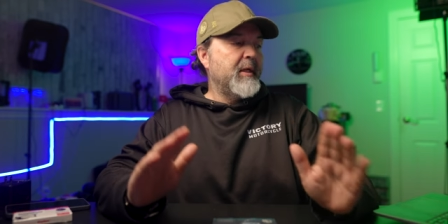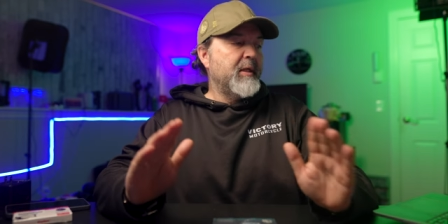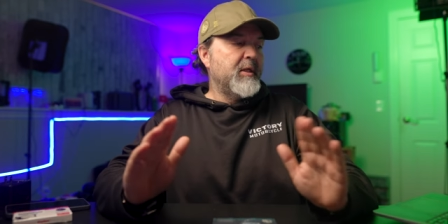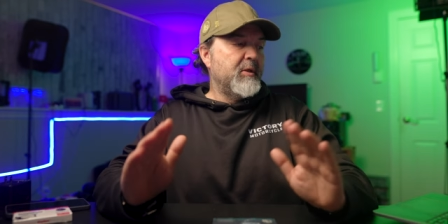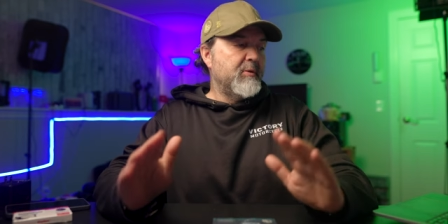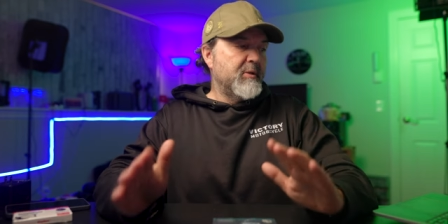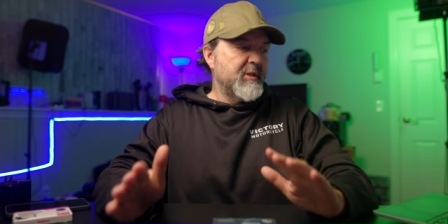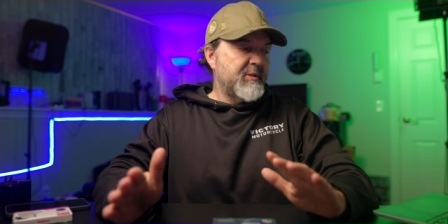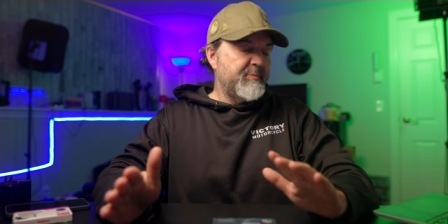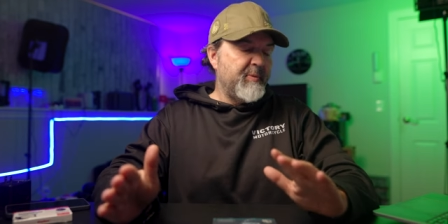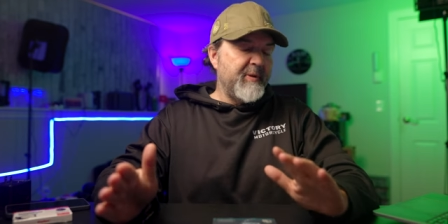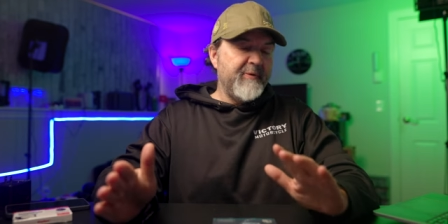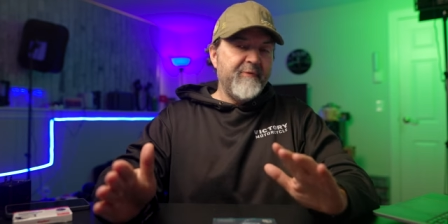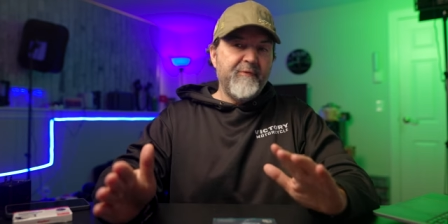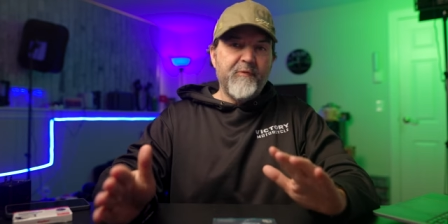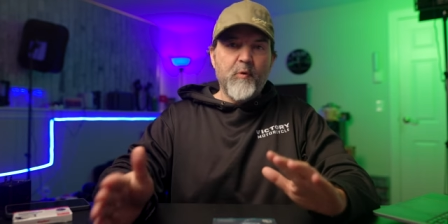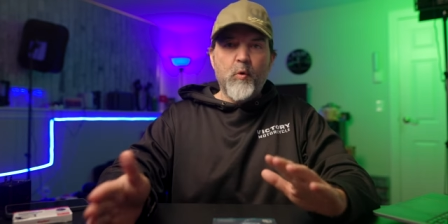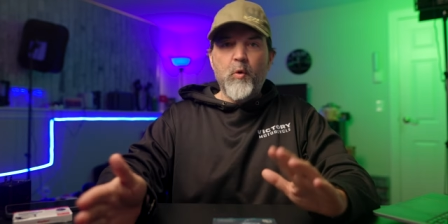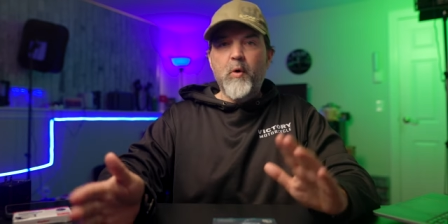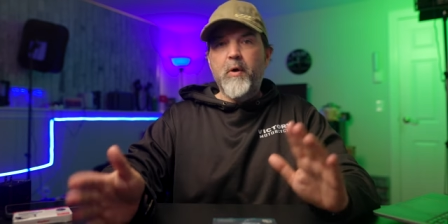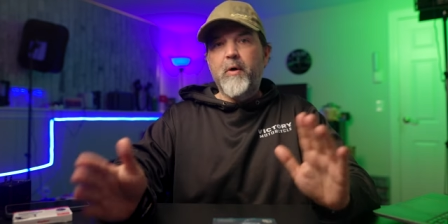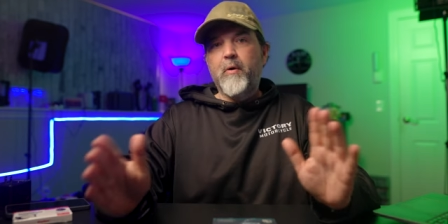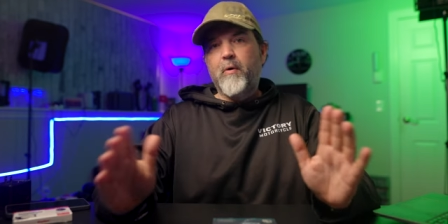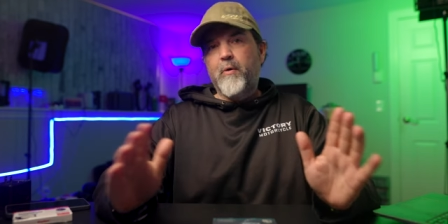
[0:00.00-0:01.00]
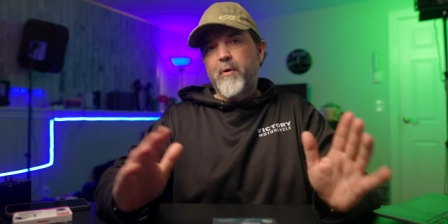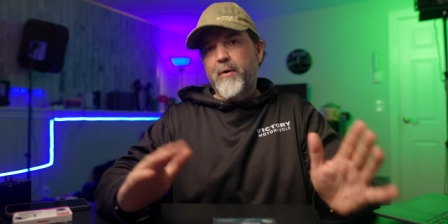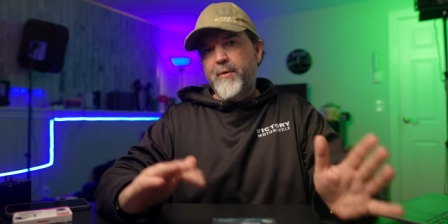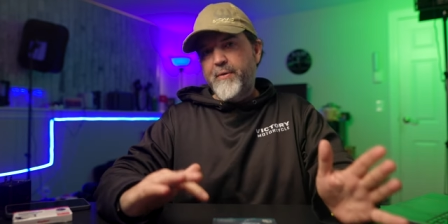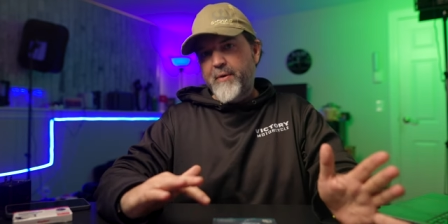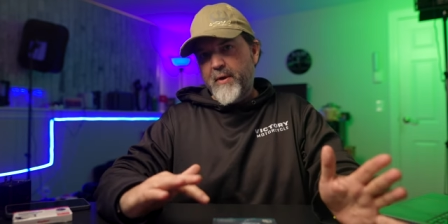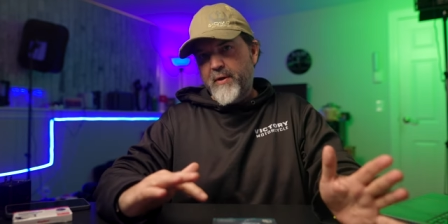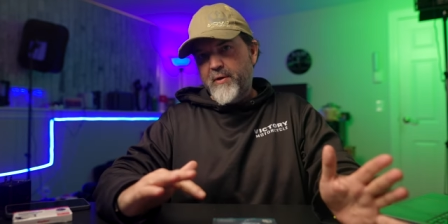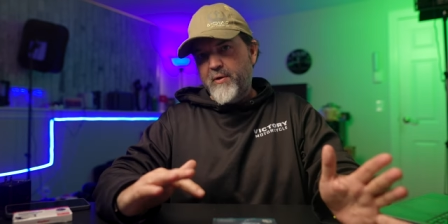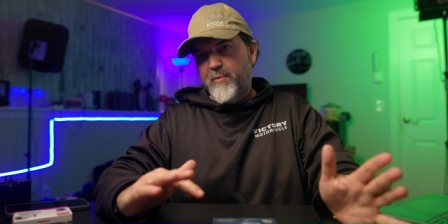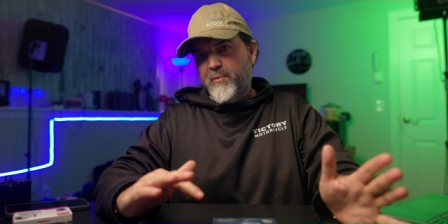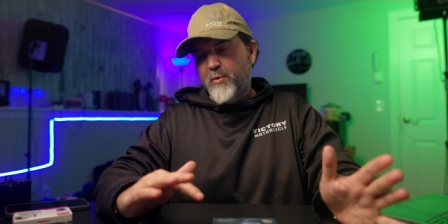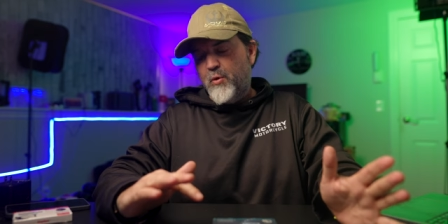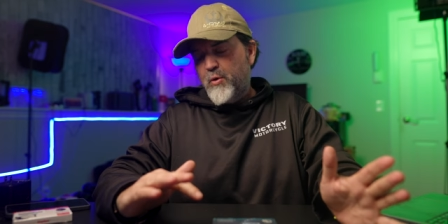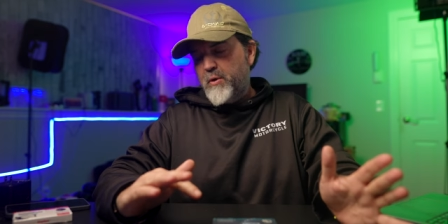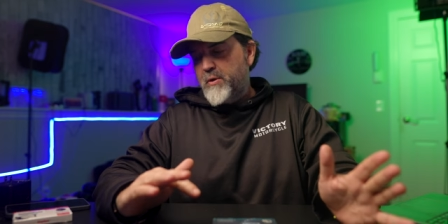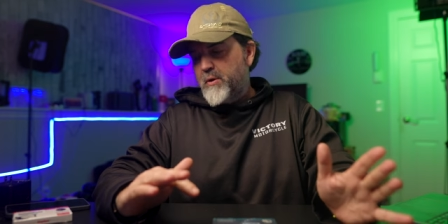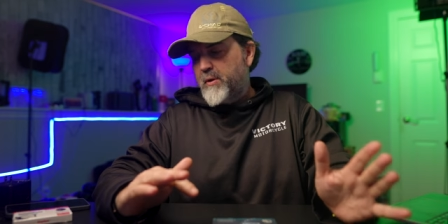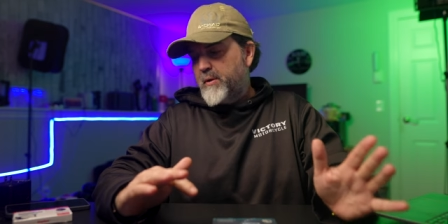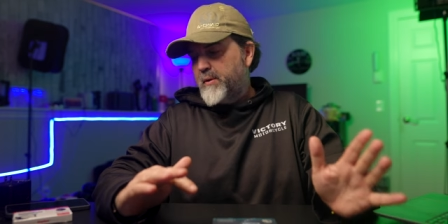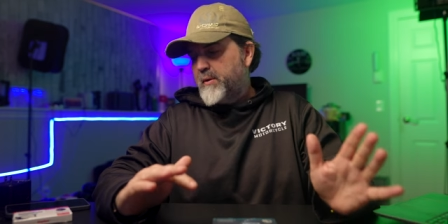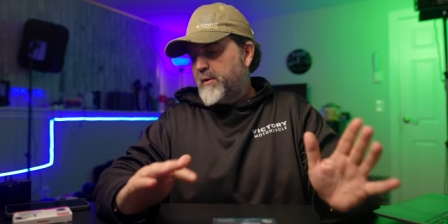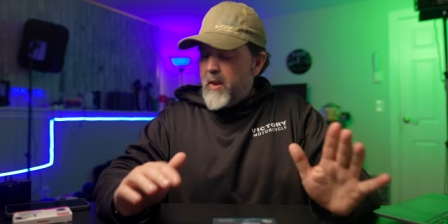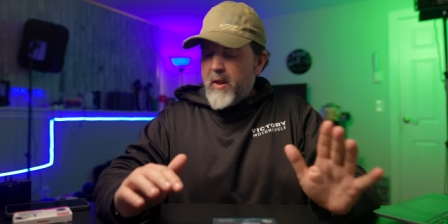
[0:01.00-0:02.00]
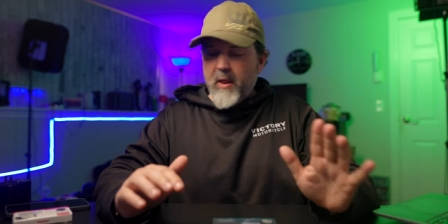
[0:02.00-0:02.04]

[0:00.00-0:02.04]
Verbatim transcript: USB 4 or Thunderbolt.